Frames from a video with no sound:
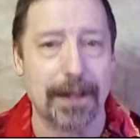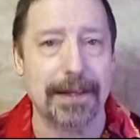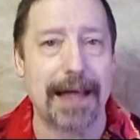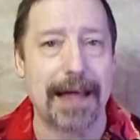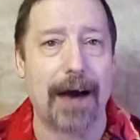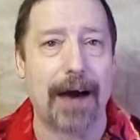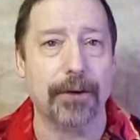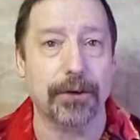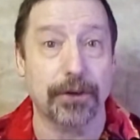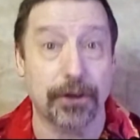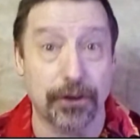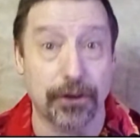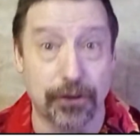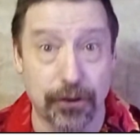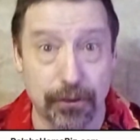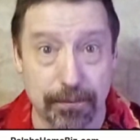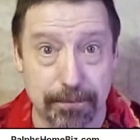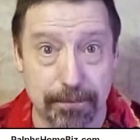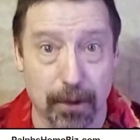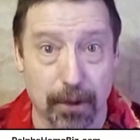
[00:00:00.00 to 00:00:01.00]
allow you to
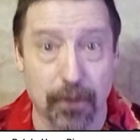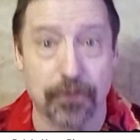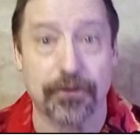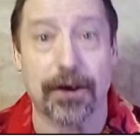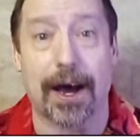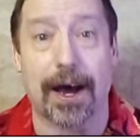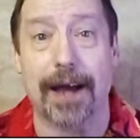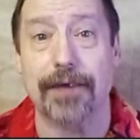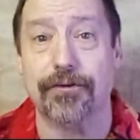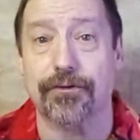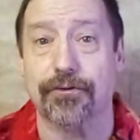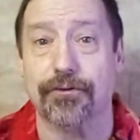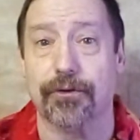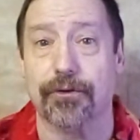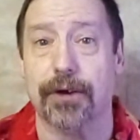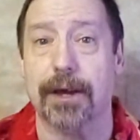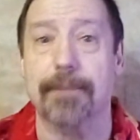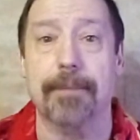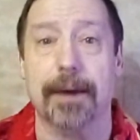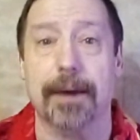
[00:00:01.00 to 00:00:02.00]
do
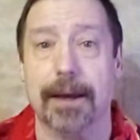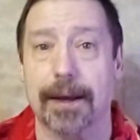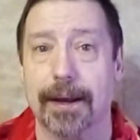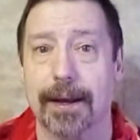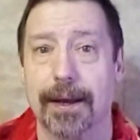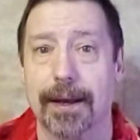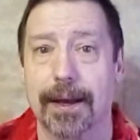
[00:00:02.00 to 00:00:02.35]
multi-streaming,